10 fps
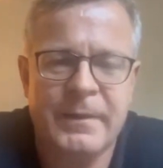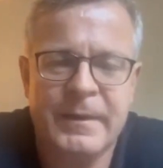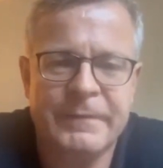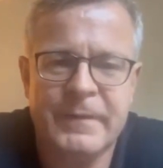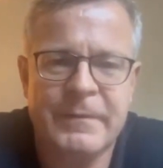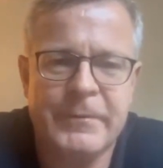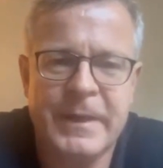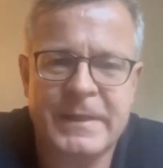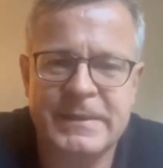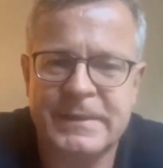and
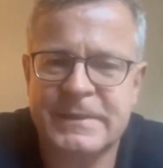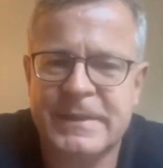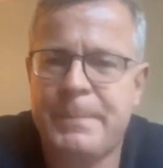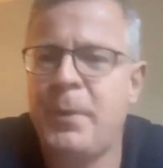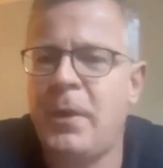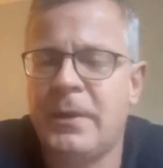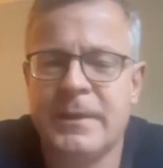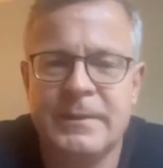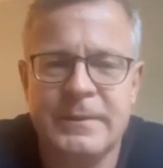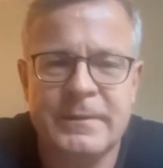everybody has it in their
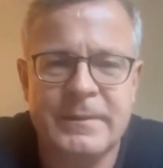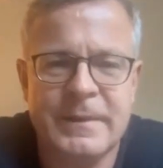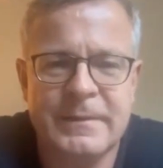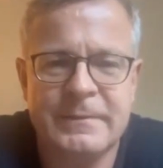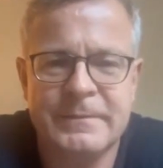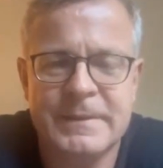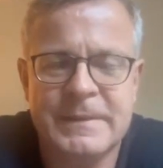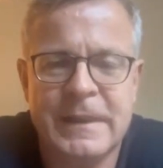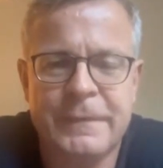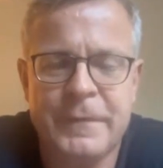pocket and their
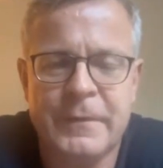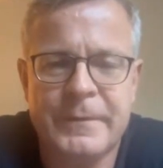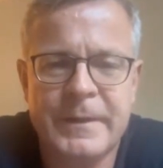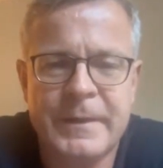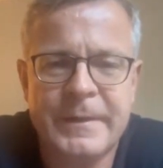cell phone,